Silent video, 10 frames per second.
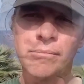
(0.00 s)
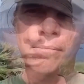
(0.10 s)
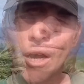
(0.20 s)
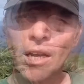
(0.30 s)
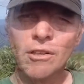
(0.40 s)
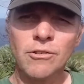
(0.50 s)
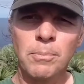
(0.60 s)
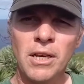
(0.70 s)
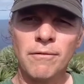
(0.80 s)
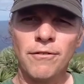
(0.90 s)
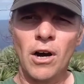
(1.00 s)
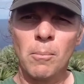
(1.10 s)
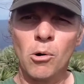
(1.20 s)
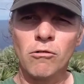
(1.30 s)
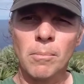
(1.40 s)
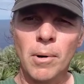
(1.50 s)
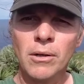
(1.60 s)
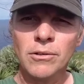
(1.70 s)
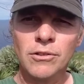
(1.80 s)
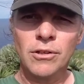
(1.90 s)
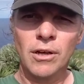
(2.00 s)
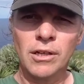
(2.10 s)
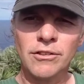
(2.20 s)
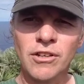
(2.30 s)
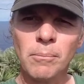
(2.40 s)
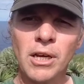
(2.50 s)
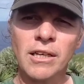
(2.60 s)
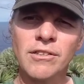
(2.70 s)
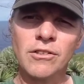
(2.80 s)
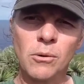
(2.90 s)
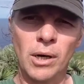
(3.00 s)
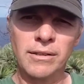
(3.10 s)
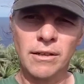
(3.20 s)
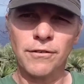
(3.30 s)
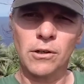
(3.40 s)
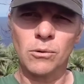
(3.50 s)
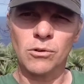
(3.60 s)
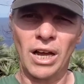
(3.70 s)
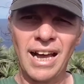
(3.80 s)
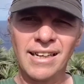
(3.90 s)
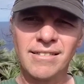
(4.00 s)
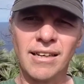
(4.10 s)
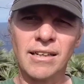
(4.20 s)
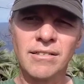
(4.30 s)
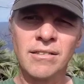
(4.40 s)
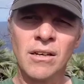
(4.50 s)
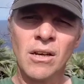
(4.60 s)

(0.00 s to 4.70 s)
The islands, being far more remote and in some cases quite difficult to access,